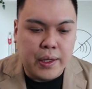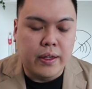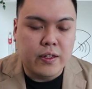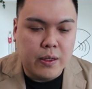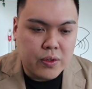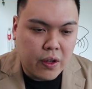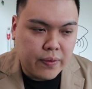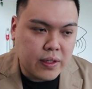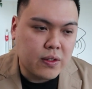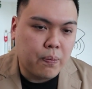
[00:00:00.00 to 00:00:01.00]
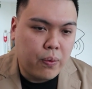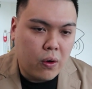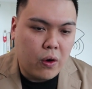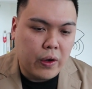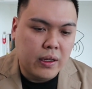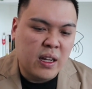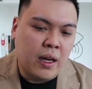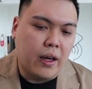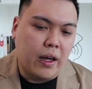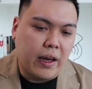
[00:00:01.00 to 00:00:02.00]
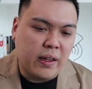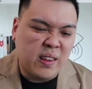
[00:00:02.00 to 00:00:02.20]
In terms of the support, I